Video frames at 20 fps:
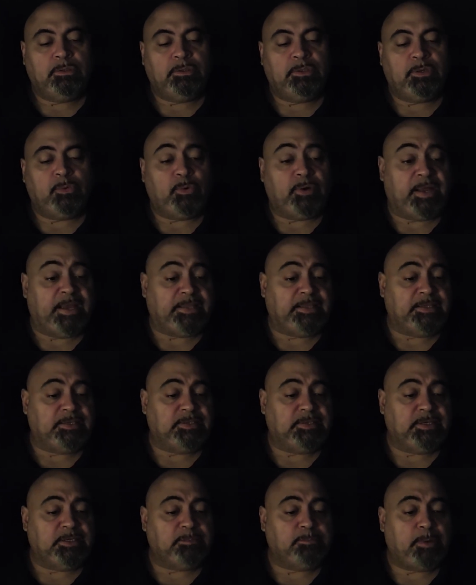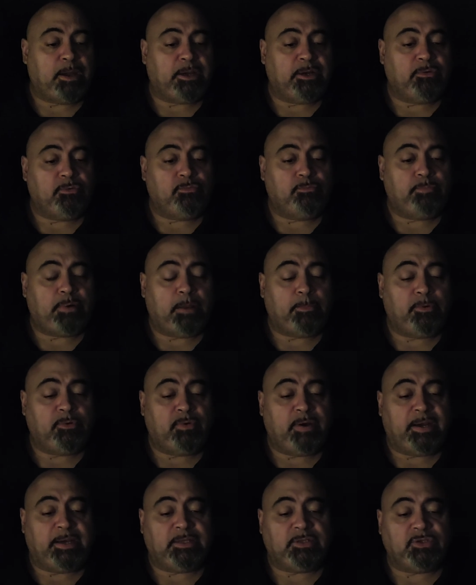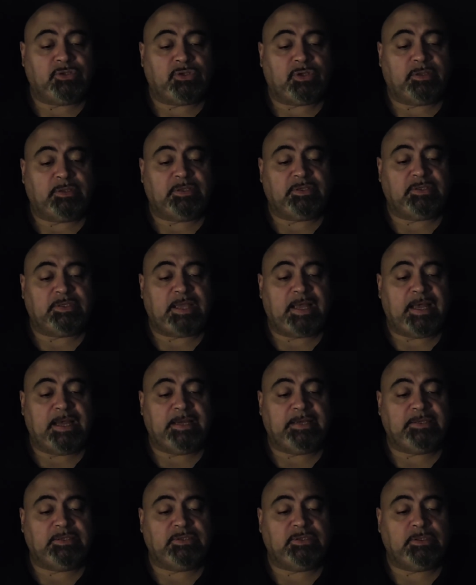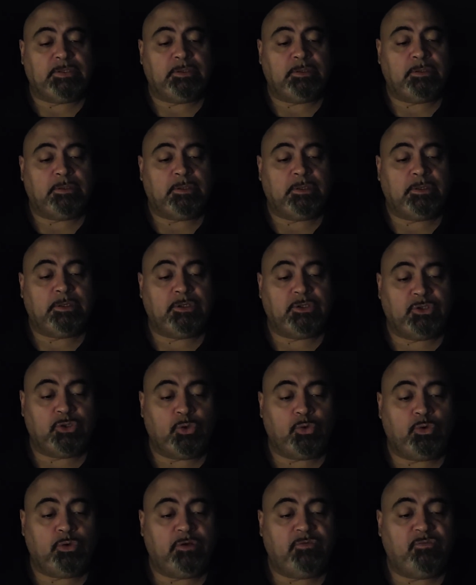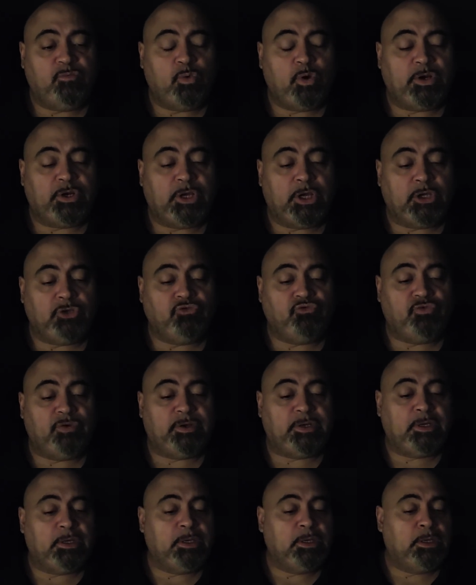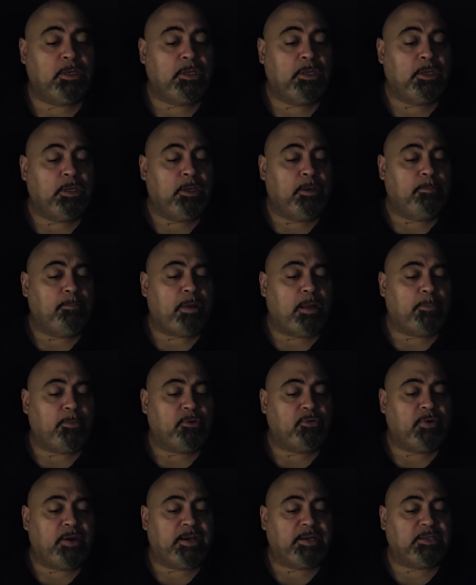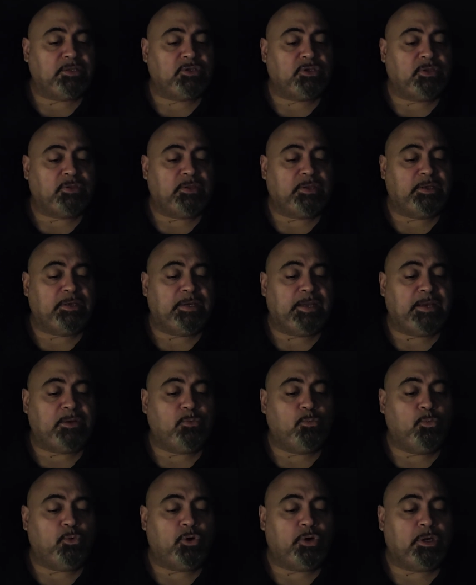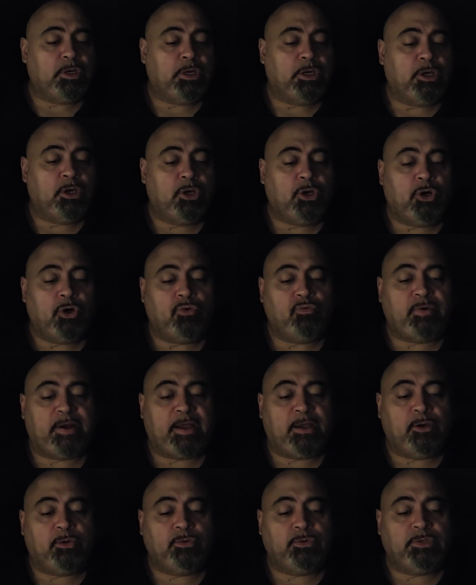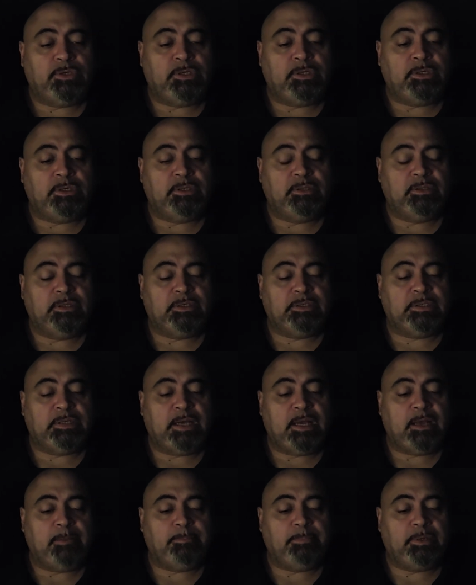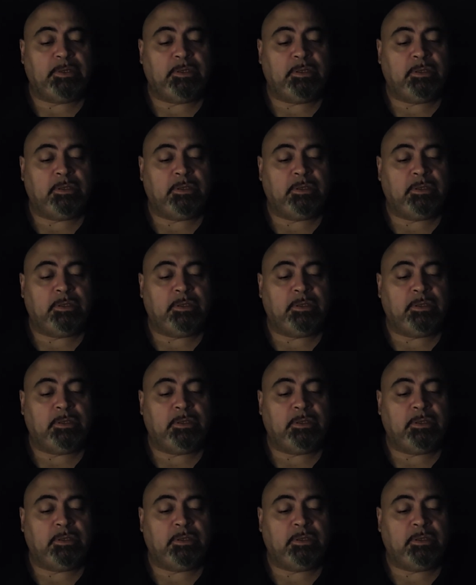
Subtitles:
There were 96 pomegranates on the sides and a total of 100 pomegranates on the network around the top.